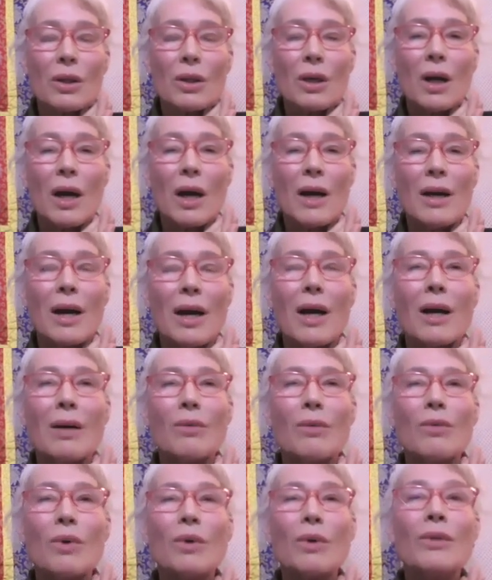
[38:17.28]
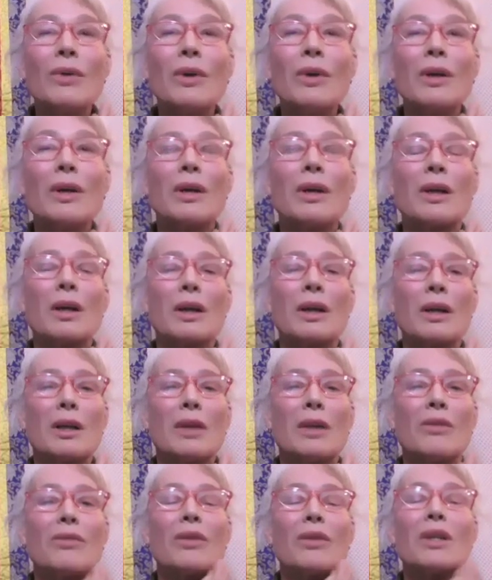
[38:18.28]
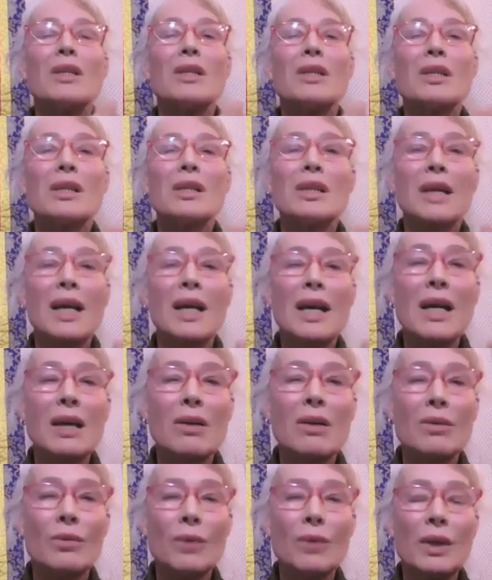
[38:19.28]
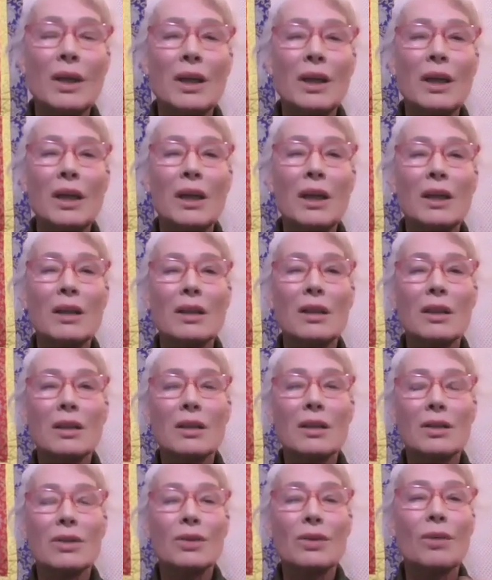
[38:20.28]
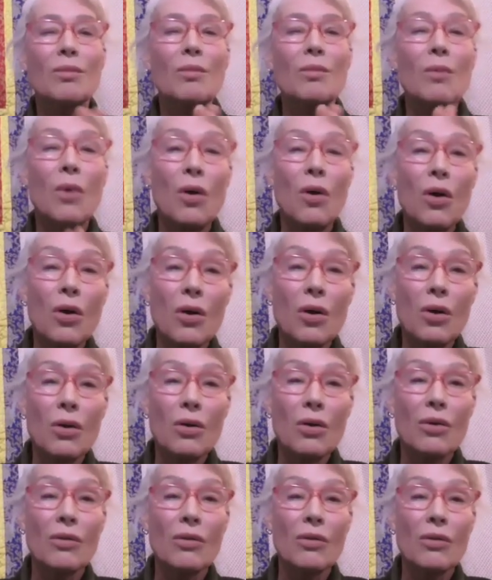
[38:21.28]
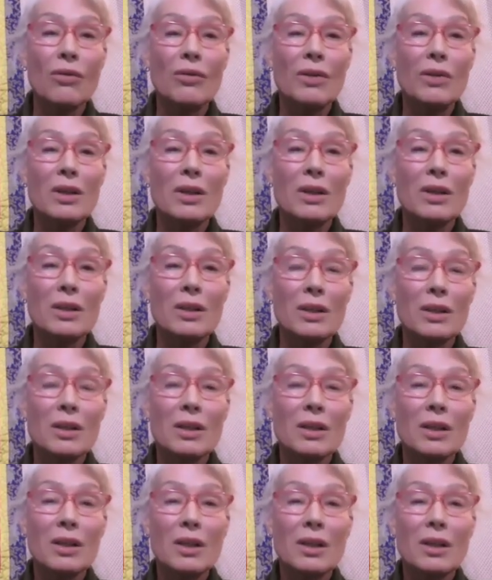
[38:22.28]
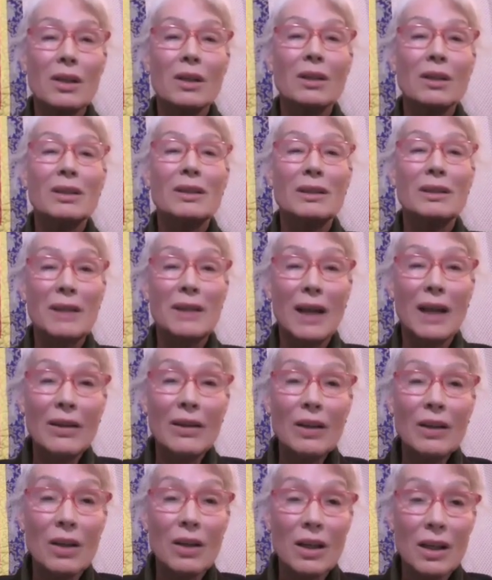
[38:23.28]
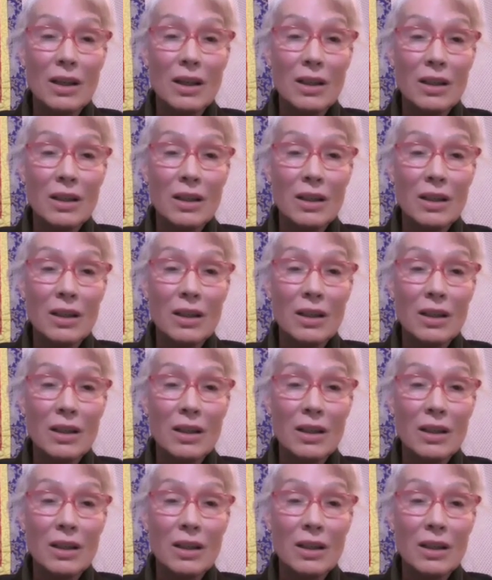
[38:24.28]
And I wonder if in Zen we need some more of this tenderness.